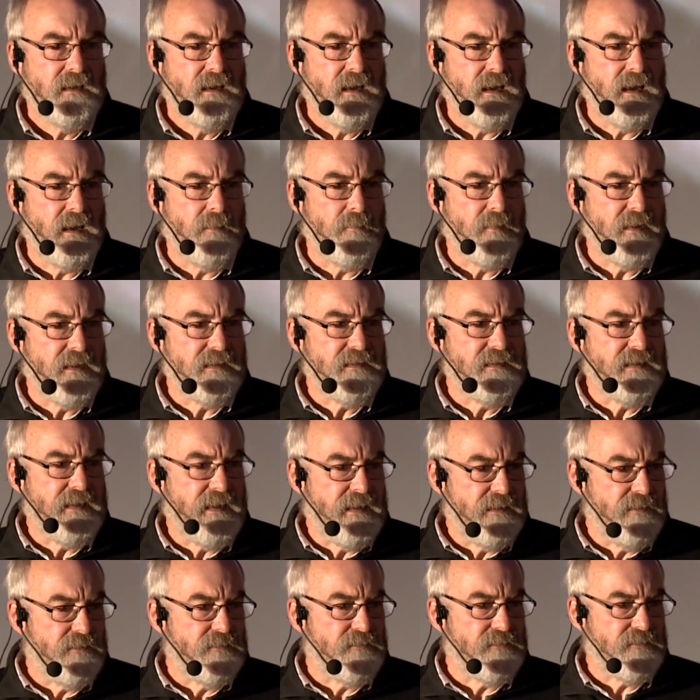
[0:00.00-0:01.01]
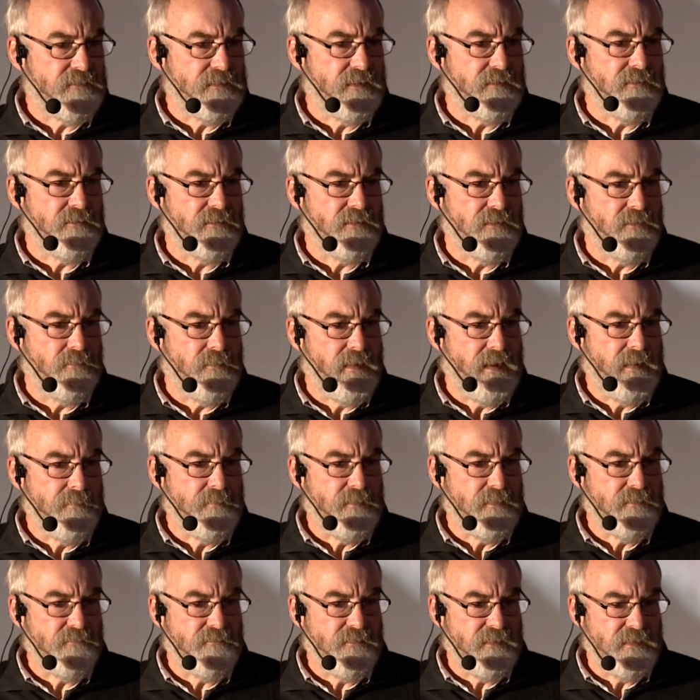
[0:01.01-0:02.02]
and Yellowstone on the
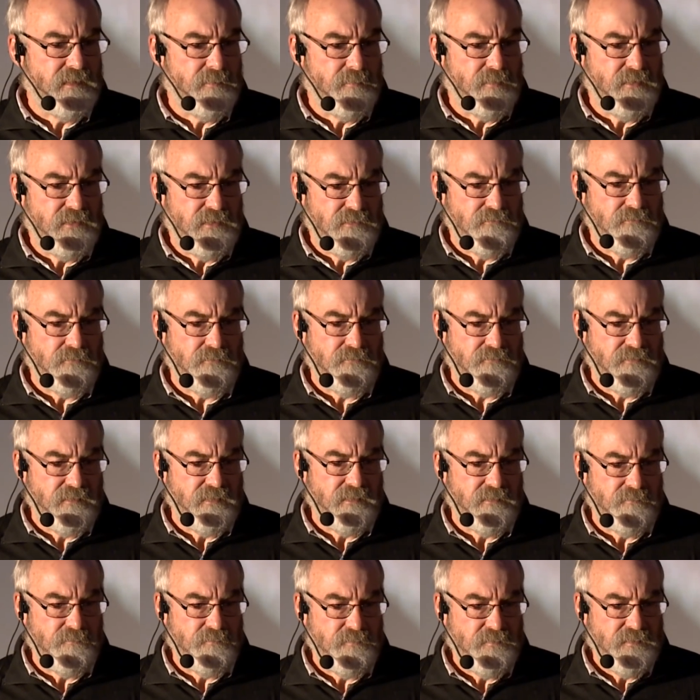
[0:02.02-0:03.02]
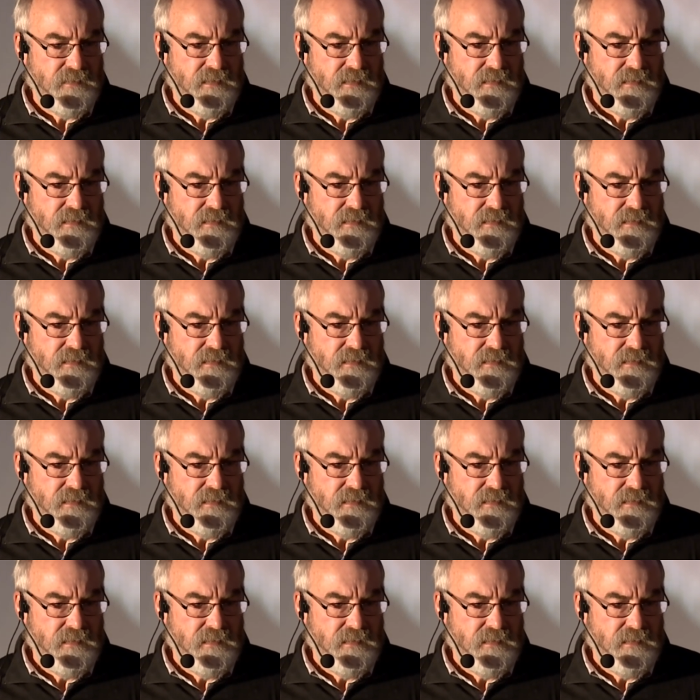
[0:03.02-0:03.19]
web, you'll find a beautiful film